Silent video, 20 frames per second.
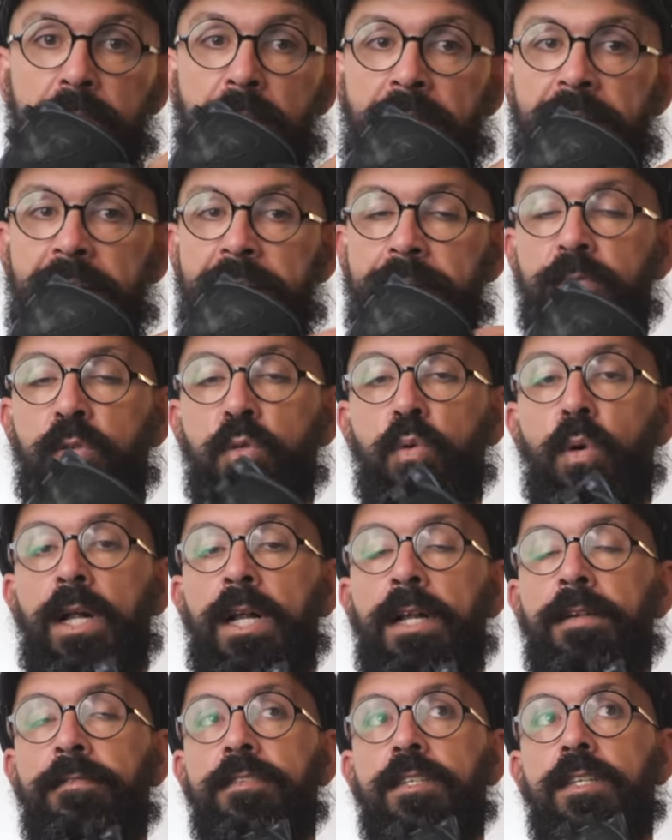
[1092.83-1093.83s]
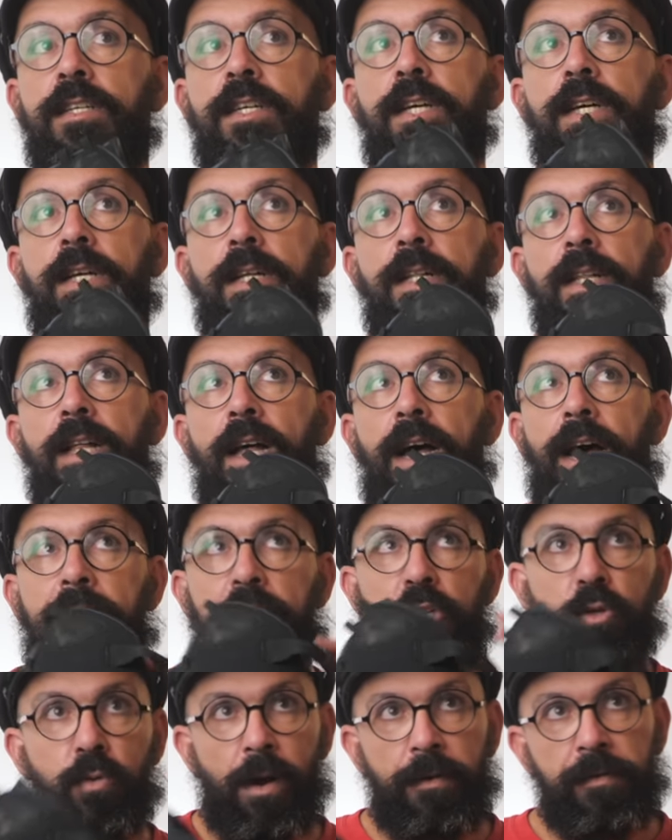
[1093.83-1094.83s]
my M12s, I
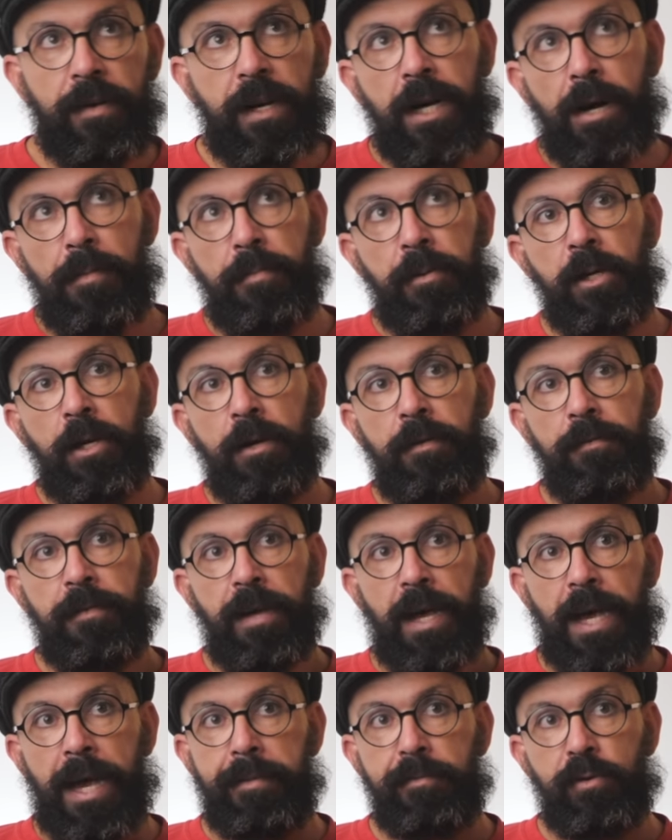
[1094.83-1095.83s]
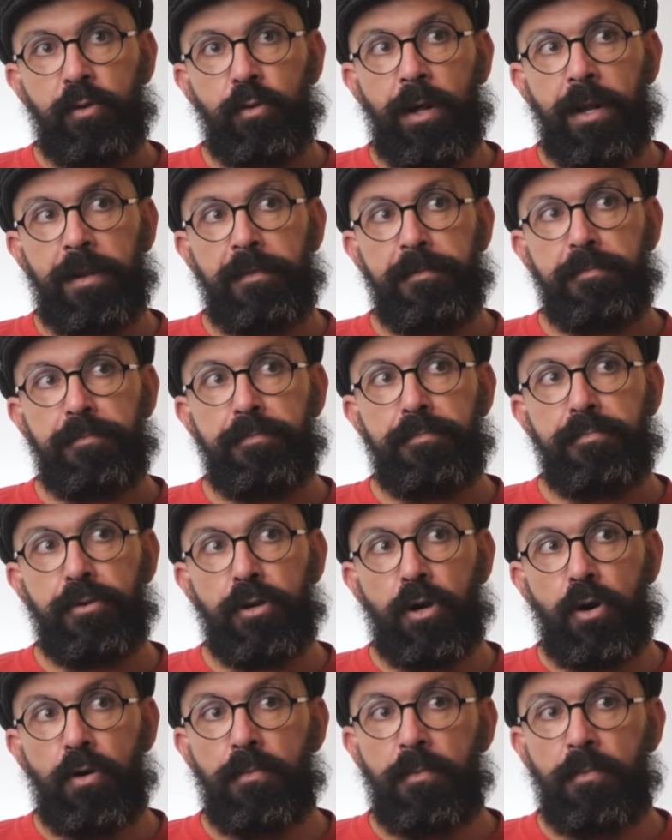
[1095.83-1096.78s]
do have a couple of M12 Pro